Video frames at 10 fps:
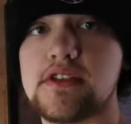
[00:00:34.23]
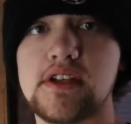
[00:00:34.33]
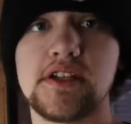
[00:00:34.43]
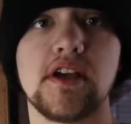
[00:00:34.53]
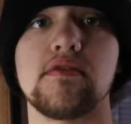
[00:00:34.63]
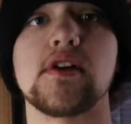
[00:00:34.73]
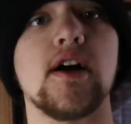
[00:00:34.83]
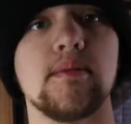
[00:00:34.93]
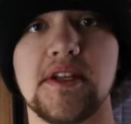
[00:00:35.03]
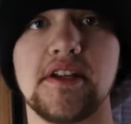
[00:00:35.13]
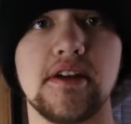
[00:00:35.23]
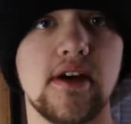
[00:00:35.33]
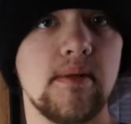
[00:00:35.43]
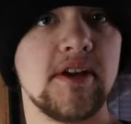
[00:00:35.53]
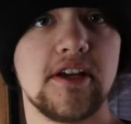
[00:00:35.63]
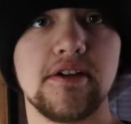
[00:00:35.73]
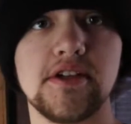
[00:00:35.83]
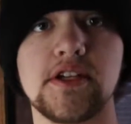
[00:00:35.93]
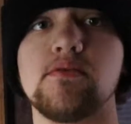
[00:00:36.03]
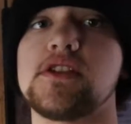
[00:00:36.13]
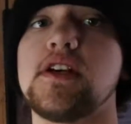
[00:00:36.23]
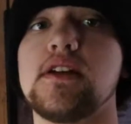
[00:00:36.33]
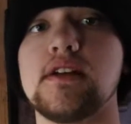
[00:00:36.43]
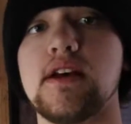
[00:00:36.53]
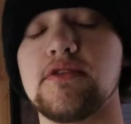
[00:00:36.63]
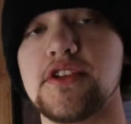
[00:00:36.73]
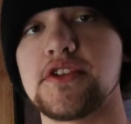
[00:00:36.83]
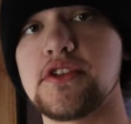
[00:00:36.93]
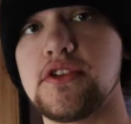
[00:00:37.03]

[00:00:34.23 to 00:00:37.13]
these have common denominators, and what that allows us to